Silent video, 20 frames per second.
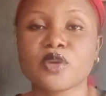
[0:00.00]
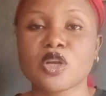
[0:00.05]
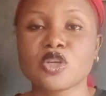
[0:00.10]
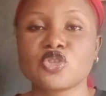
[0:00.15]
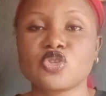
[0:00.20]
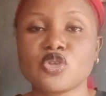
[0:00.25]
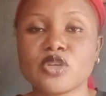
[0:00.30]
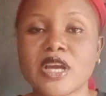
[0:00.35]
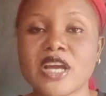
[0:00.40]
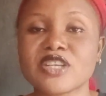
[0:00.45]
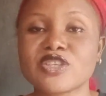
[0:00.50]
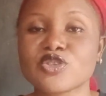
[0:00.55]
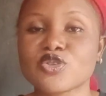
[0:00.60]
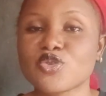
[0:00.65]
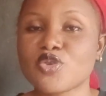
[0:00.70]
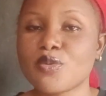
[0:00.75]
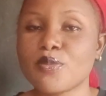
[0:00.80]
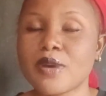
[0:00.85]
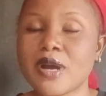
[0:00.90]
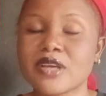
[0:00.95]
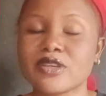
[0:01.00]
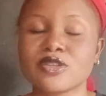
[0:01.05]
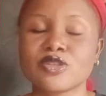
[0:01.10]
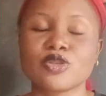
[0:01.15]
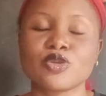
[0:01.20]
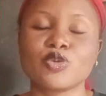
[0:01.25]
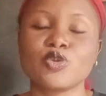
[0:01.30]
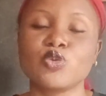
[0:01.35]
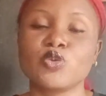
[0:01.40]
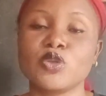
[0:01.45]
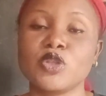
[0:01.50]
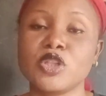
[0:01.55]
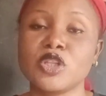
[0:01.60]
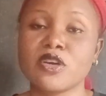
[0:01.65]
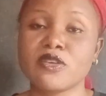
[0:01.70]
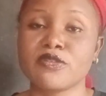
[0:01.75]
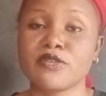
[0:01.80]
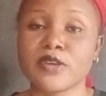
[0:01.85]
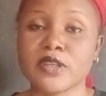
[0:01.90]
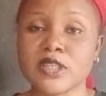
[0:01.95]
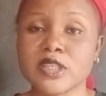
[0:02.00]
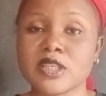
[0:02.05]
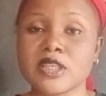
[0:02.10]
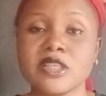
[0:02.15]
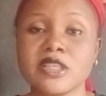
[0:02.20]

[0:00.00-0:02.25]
Sugar Scrub and use it. You will love it.